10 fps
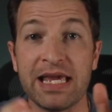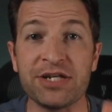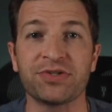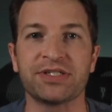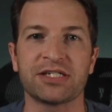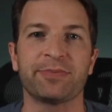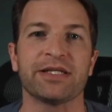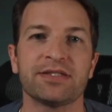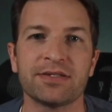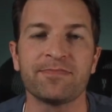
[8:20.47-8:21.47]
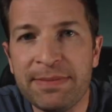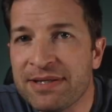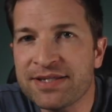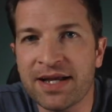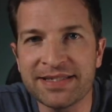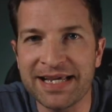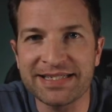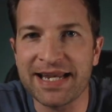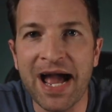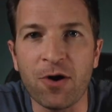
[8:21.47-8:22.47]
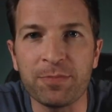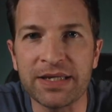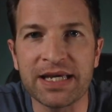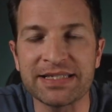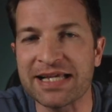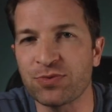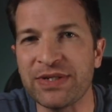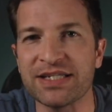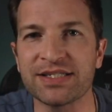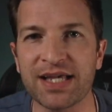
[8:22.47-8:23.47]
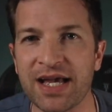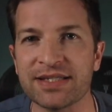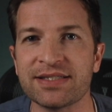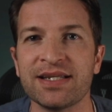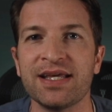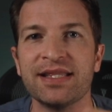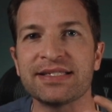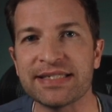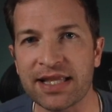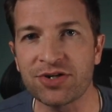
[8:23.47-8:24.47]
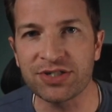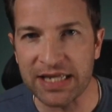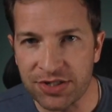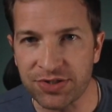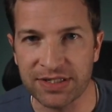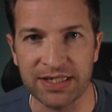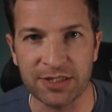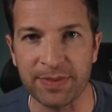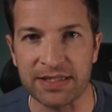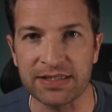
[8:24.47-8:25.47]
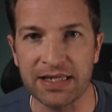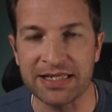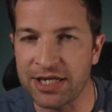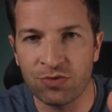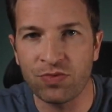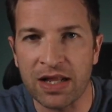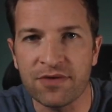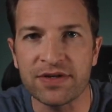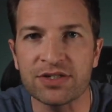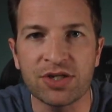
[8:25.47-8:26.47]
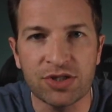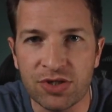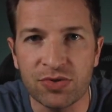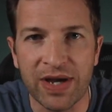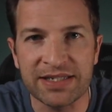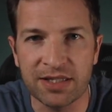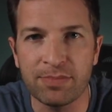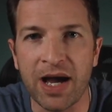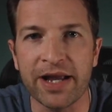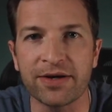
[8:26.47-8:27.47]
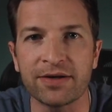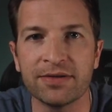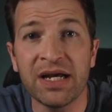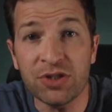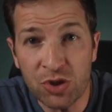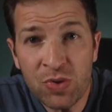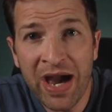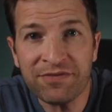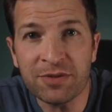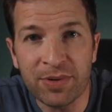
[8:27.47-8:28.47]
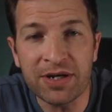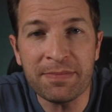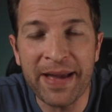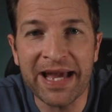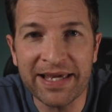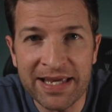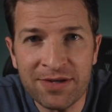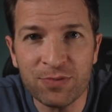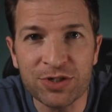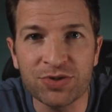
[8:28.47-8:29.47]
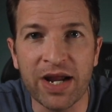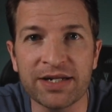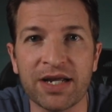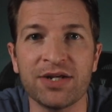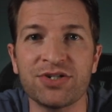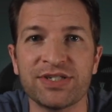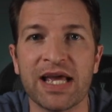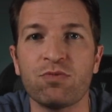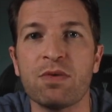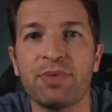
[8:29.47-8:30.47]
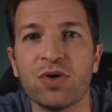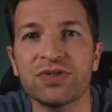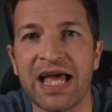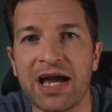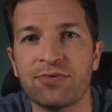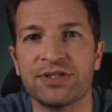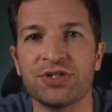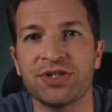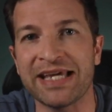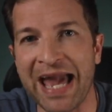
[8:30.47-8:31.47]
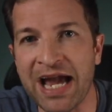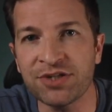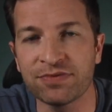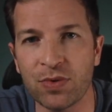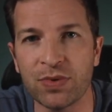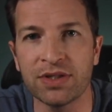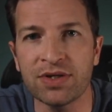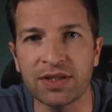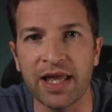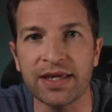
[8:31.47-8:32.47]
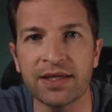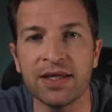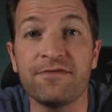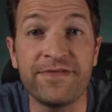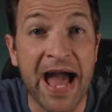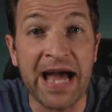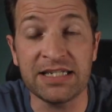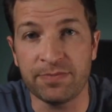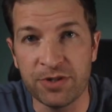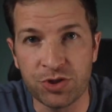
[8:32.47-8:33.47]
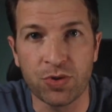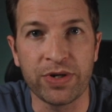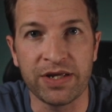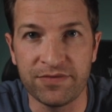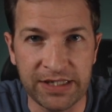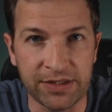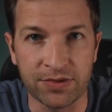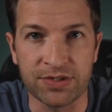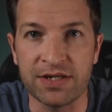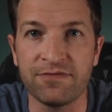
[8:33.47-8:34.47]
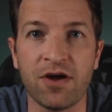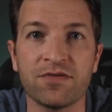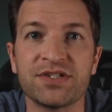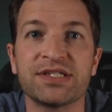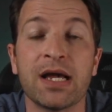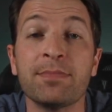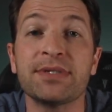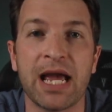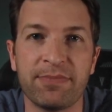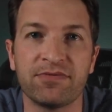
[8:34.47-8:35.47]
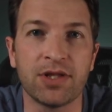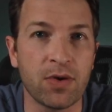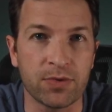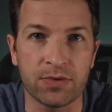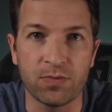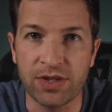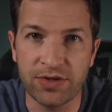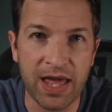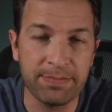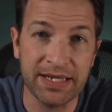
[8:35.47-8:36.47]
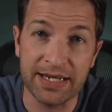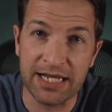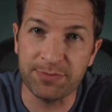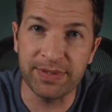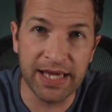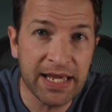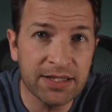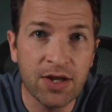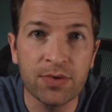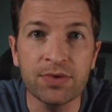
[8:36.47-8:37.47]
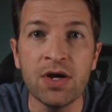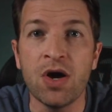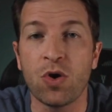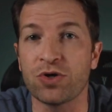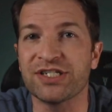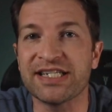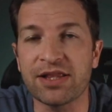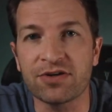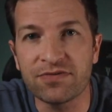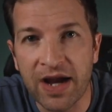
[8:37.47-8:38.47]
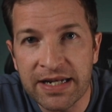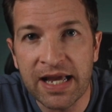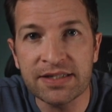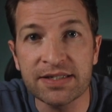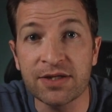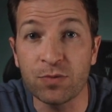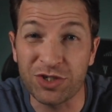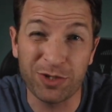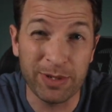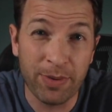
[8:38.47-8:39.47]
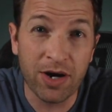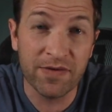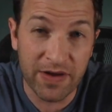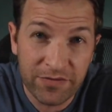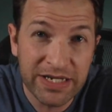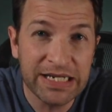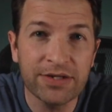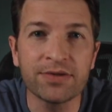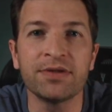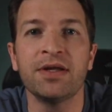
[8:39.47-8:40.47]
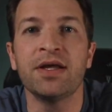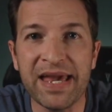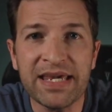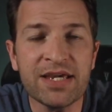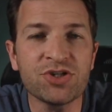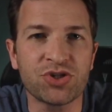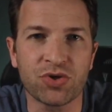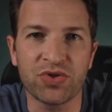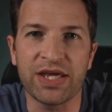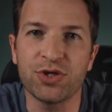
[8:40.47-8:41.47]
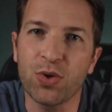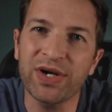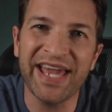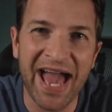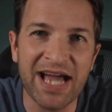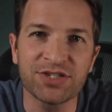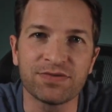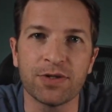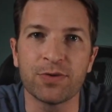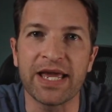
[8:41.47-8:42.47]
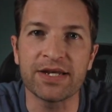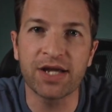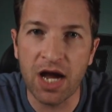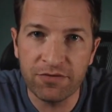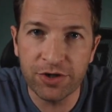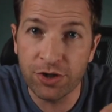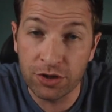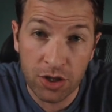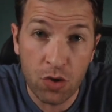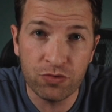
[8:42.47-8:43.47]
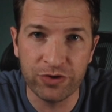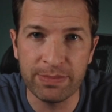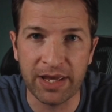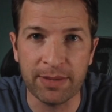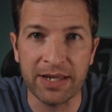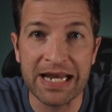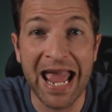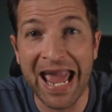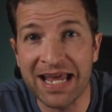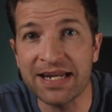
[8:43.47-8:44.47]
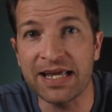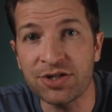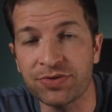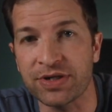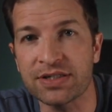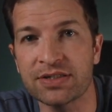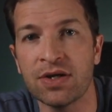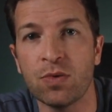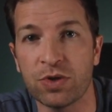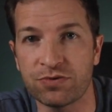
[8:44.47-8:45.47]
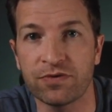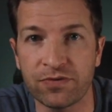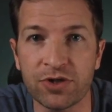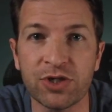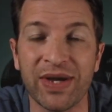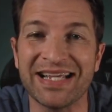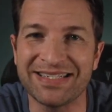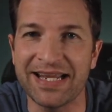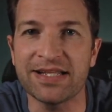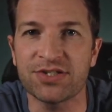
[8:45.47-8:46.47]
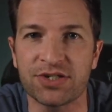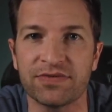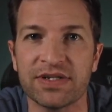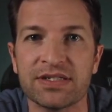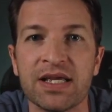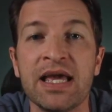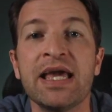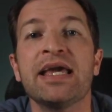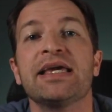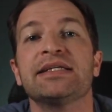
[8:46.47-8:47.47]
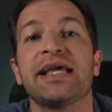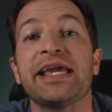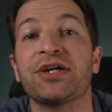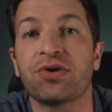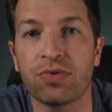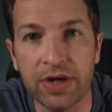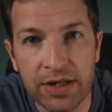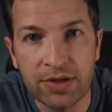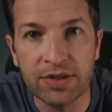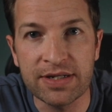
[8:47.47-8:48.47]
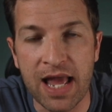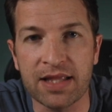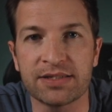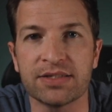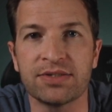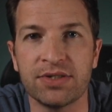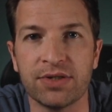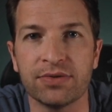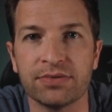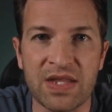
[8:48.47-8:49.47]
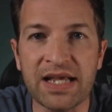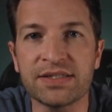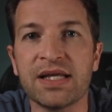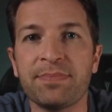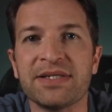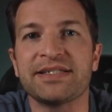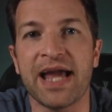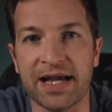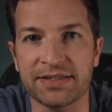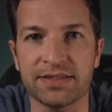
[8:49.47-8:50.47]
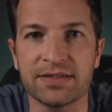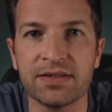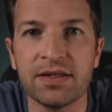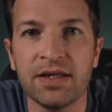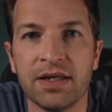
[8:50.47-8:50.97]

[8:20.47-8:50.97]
Interest expense. EBITDA takes it out because, as we discussed, the seller's interest expense is irrelevant to you as the buyer. But you have to put it back in when trying to understand what post-acquisition cash flow will look like. The vast majority of deals involve some type of loan, whether that be an SBA loan or seller financing, which should be part of every deal. Making sure that your cash flow can cover your loan repayment and interest, what's referred to as debt service, is a critical analysis to do. Next up is taxes.